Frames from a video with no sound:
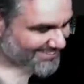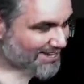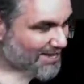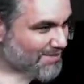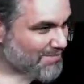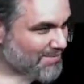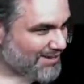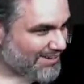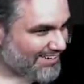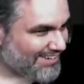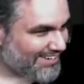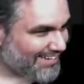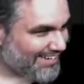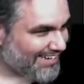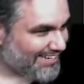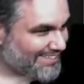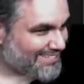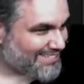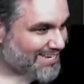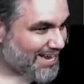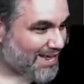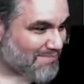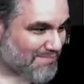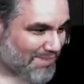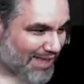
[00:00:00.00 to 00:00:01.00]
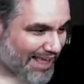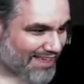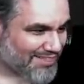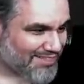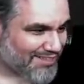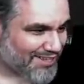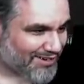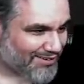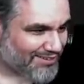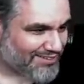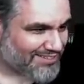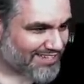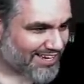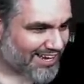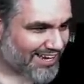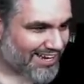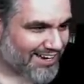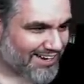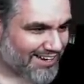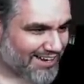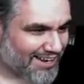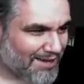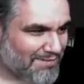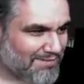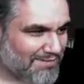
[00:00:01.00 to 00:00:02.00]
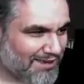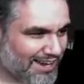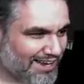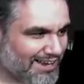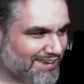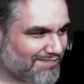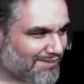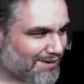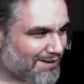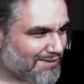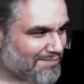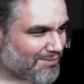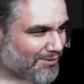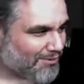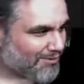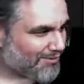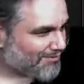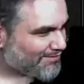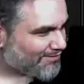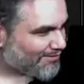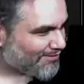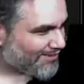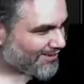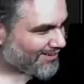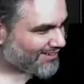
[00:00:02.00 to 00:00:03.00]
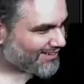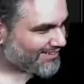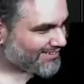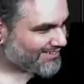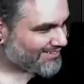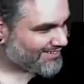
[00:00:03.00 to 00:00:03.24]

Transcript: I mean, it's not bad though. It's kind of I'm kind of on board for it.